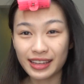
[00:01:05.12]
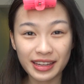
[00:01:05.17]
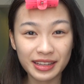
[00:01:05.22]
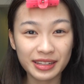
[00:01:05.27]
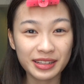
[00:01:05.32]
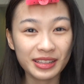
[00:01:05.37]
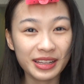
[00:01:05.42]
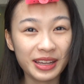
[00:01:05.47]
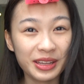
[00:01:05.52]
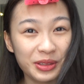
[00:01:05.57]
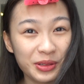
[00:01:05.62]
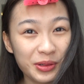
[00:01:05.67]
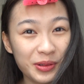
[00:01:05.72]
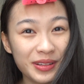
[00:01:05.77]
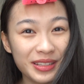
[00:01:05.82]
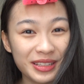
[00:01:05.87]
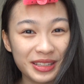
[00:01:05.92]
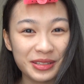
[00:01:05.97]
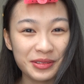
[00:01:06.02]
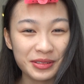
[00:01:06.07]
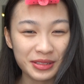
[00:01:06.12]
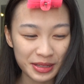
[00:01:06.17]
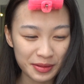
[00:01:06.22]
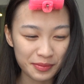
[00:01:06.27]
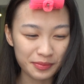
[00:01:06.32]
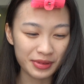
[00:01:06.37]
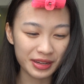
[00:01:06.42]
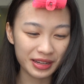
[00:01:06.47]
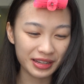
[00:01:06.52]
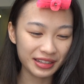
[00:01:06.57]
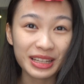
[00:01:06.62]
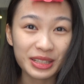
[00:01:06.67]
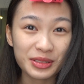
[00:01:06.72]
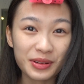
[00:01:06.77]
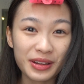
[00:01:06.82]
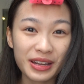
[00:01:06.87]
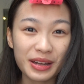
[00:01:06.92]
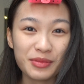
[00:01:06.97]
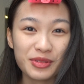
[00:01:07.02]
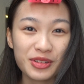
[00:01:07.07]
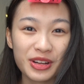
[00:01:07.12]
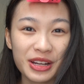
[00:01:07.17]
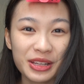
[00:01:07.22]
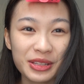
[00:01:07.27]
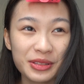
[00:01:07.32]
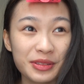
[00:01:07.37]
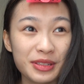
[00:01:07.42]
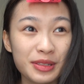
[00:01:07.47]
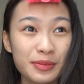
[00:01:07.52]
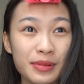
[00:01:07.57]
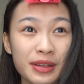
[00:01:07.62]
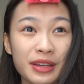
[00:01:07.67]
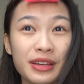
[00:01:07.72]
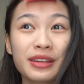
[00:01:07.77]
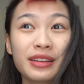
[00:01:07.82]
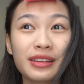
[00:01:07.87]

Aiden and Noah is still sleeping. That's why I'm trying to speak